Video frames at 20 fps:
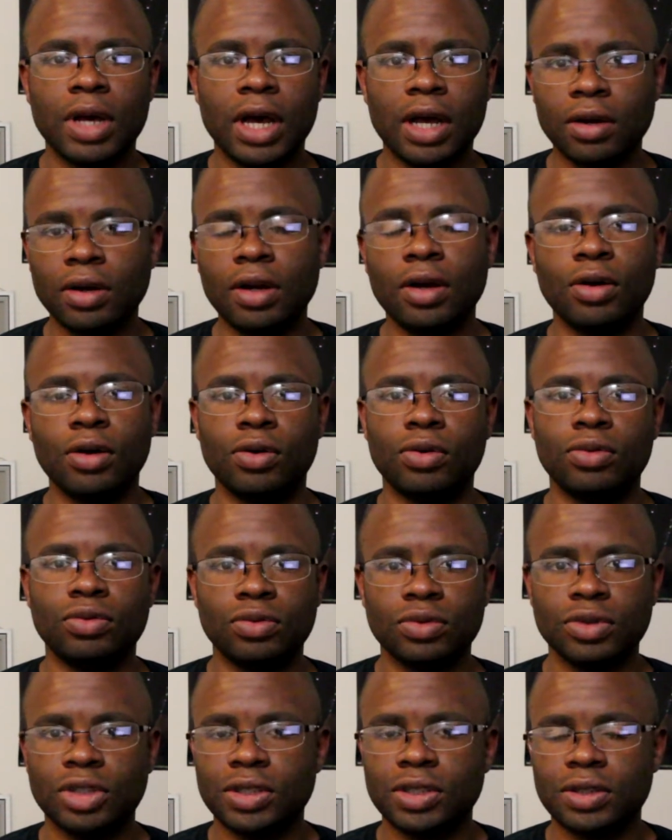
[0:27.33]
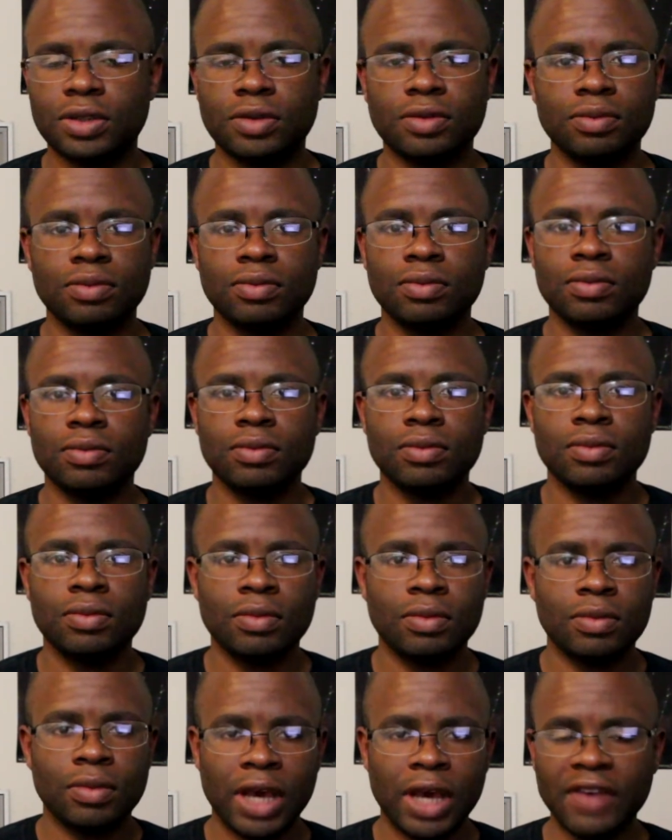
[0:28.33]
I don't know. We'll just
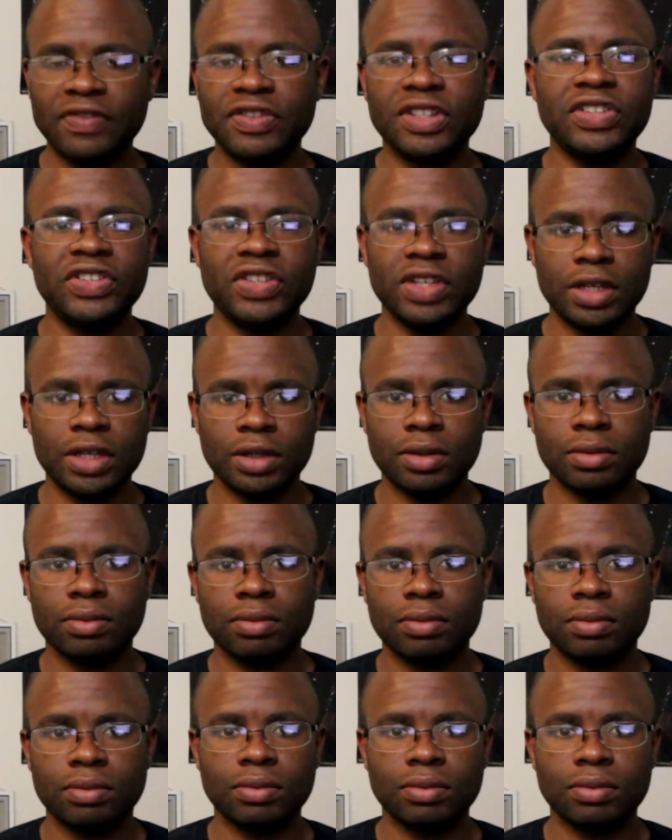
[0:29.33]
have to see.